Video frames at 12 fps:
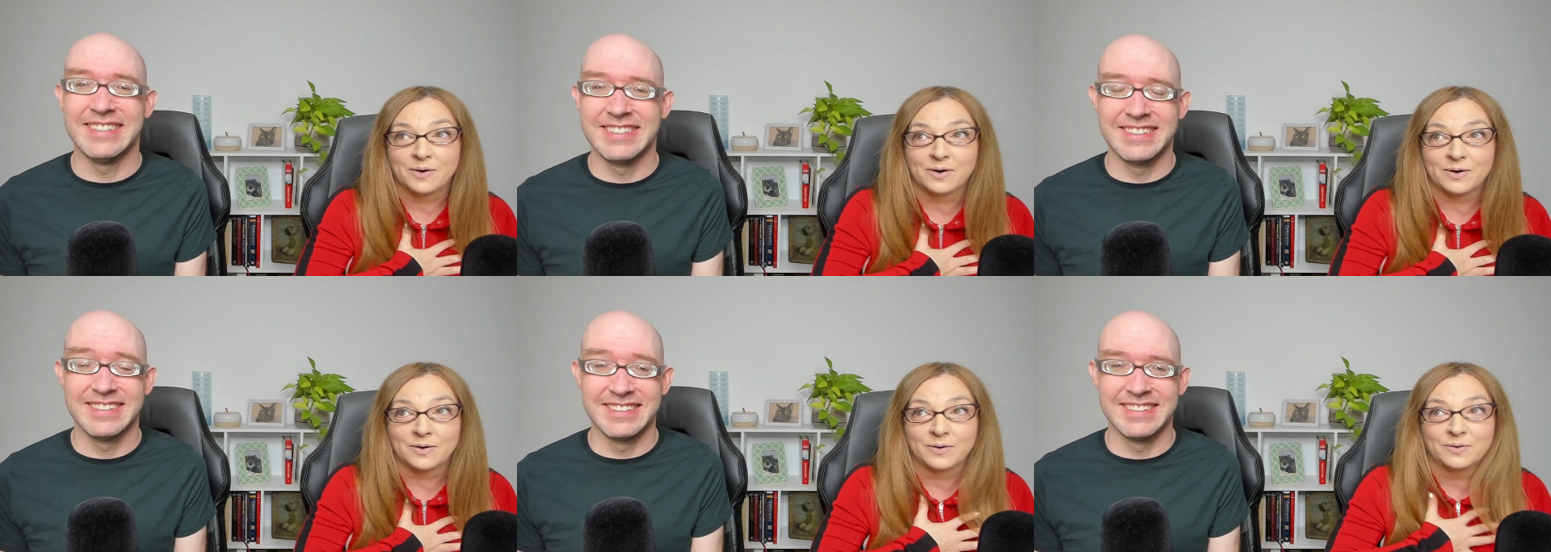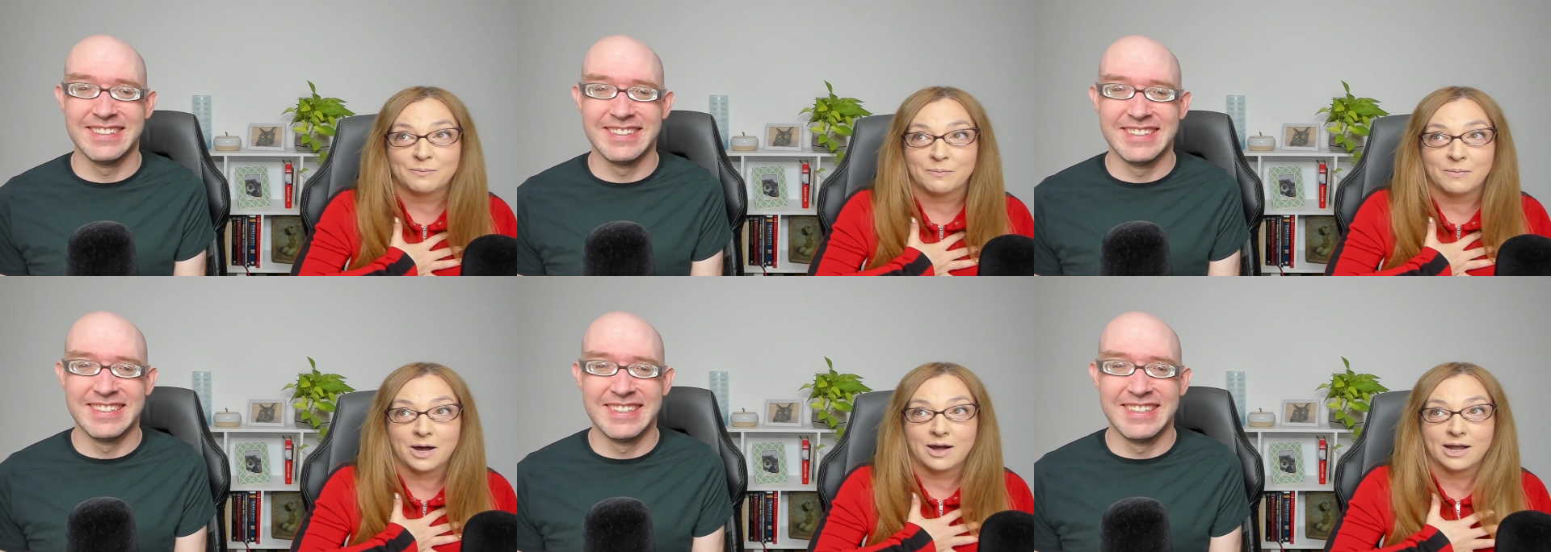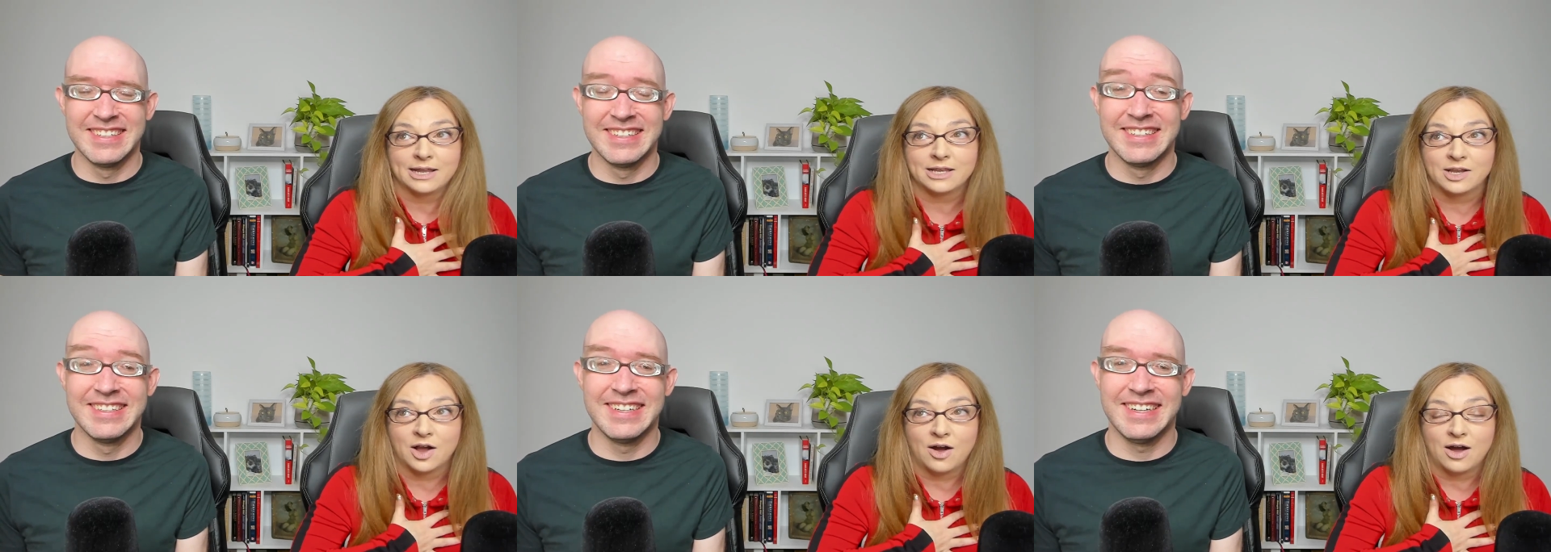Speaker 1: Oh my
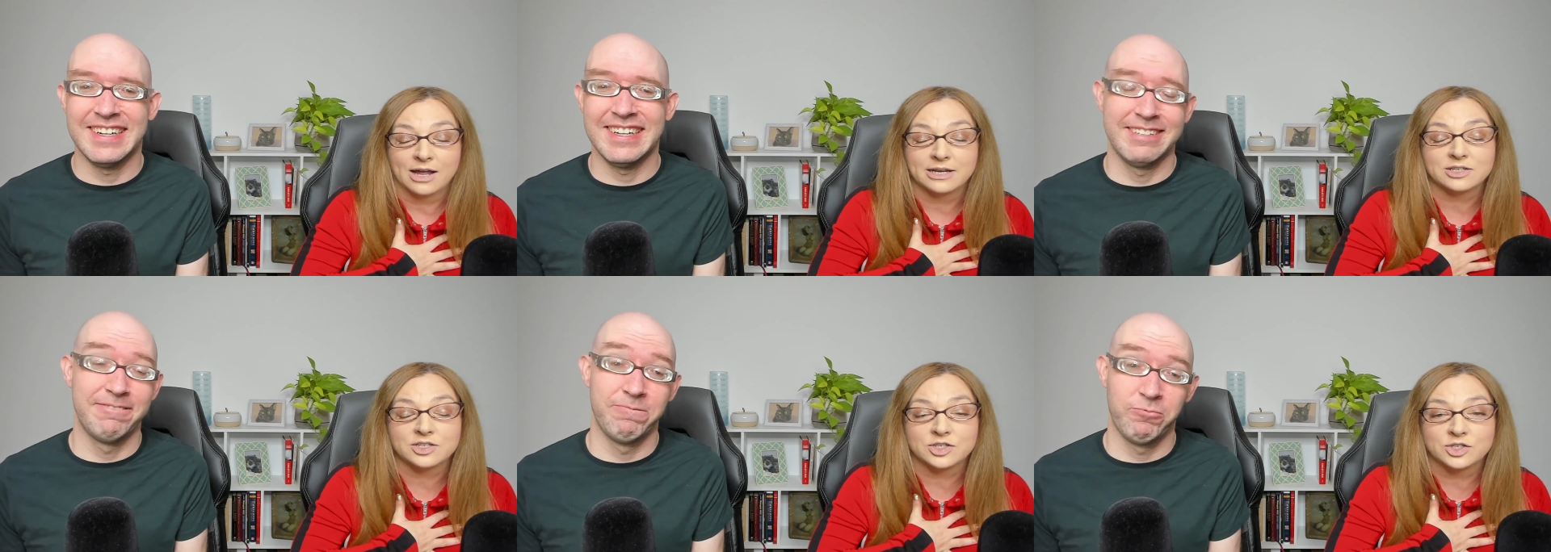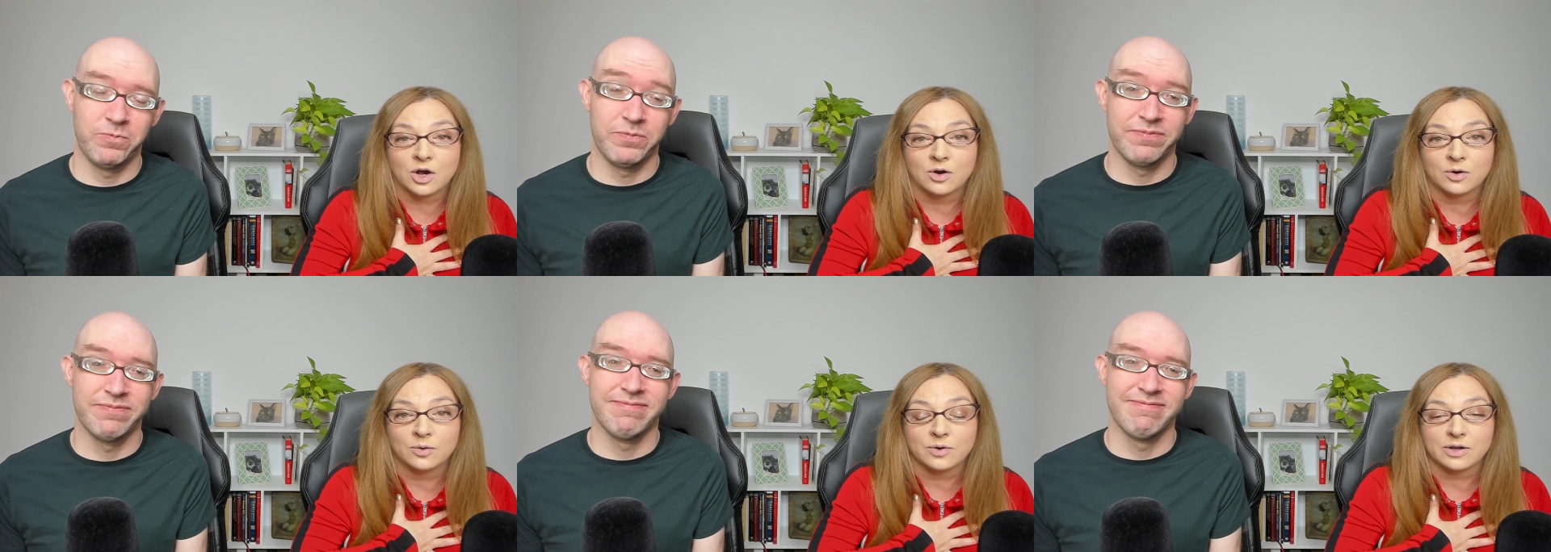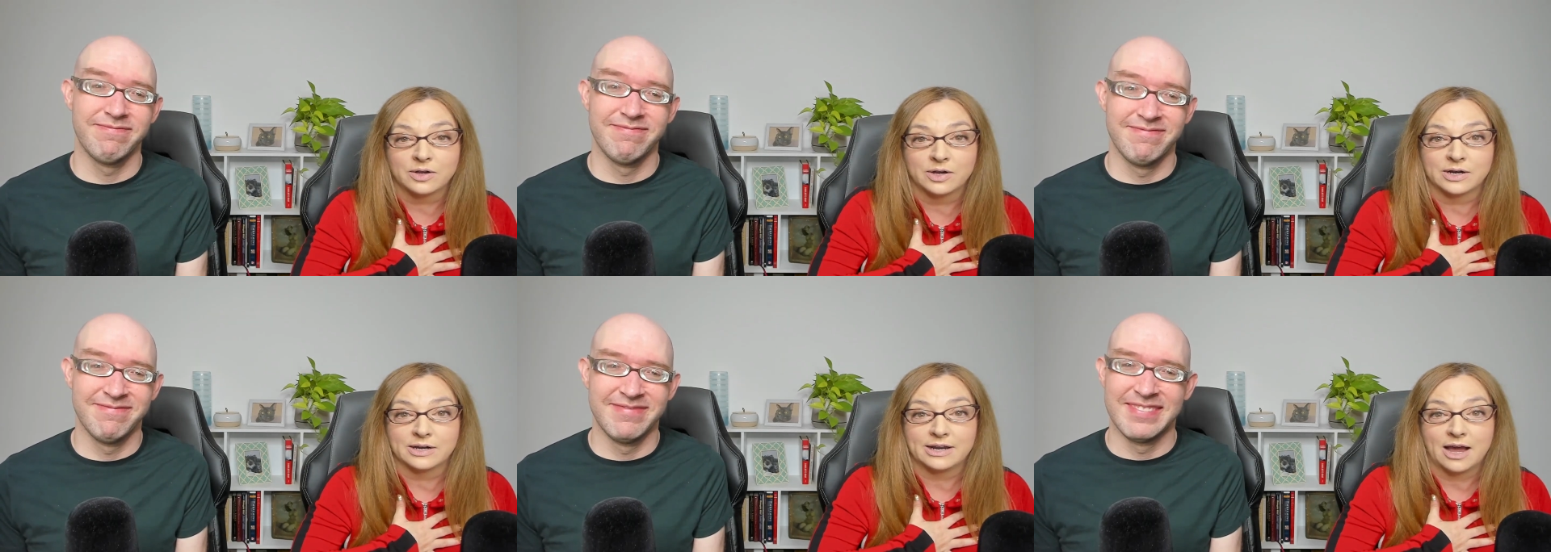God, so
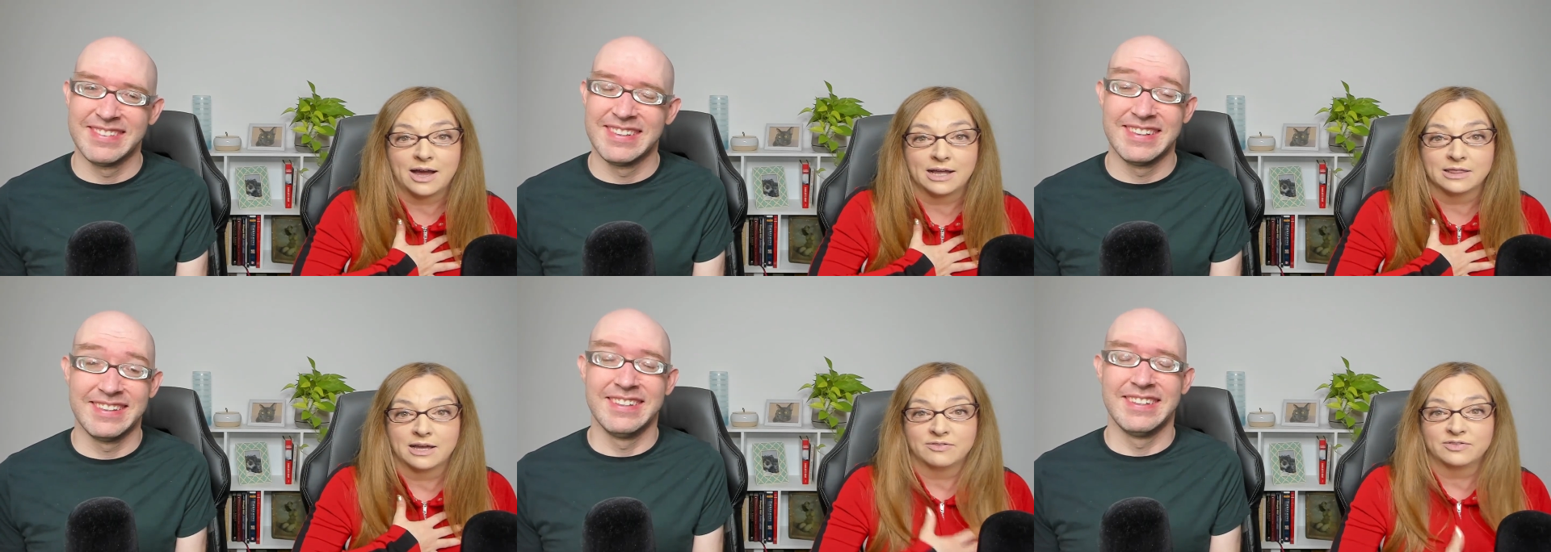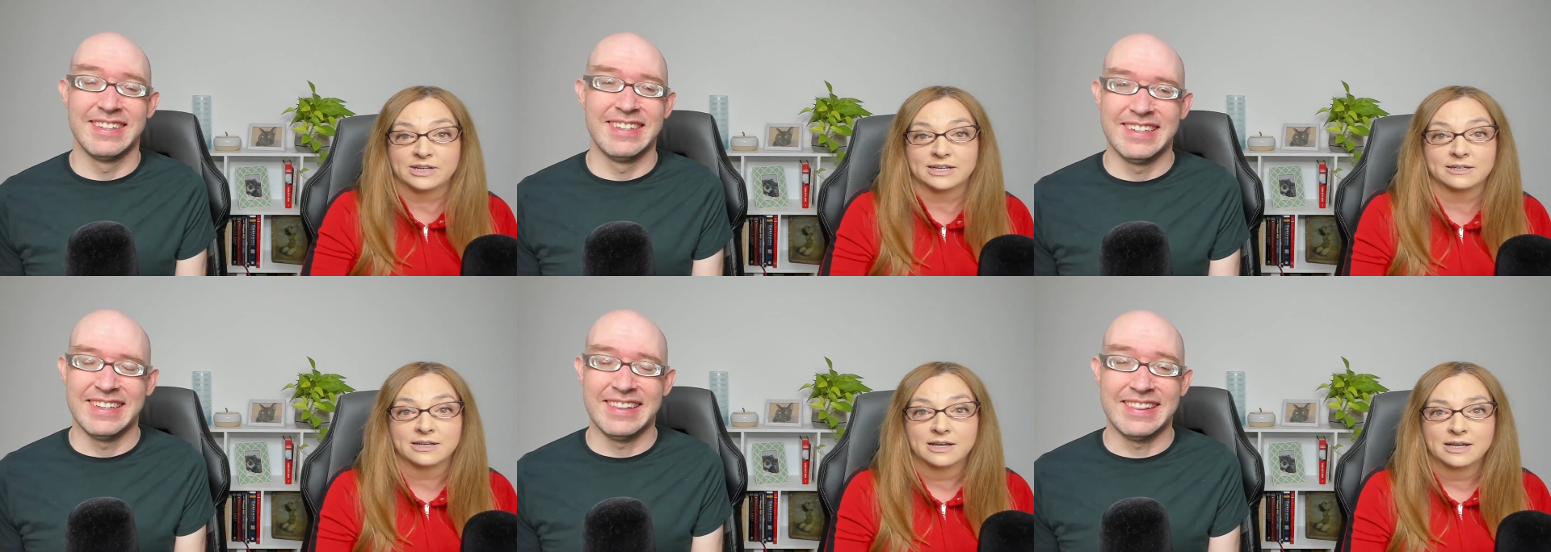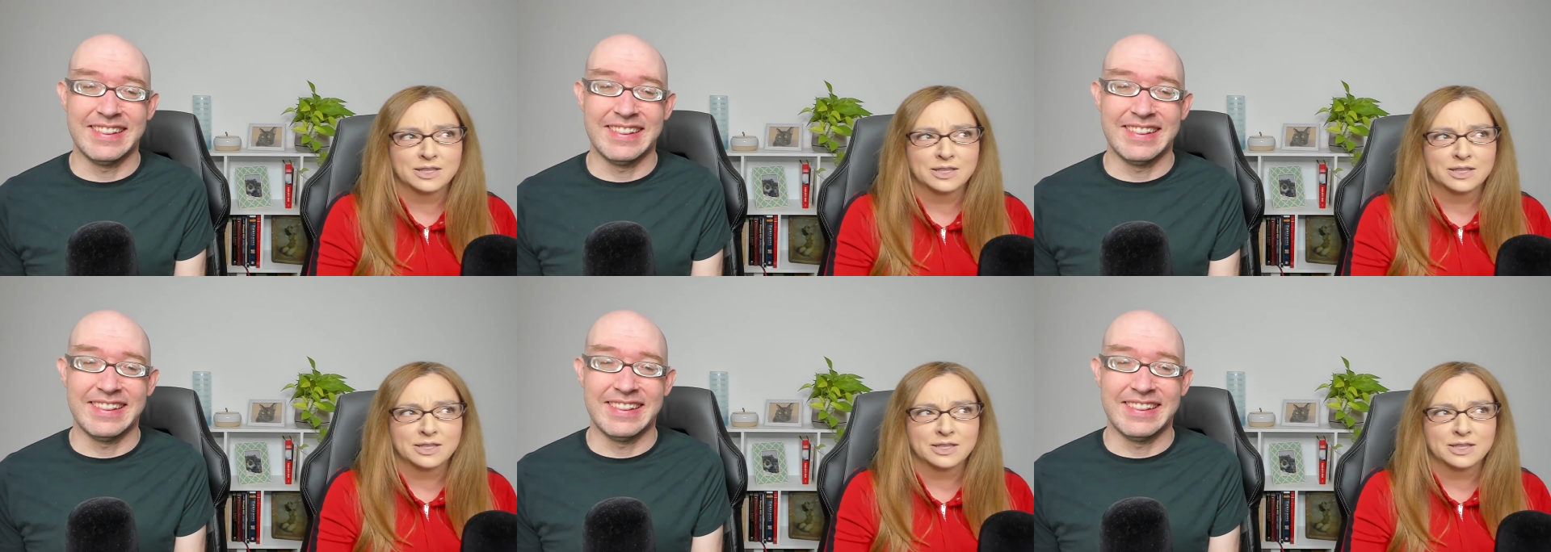good. I loved it.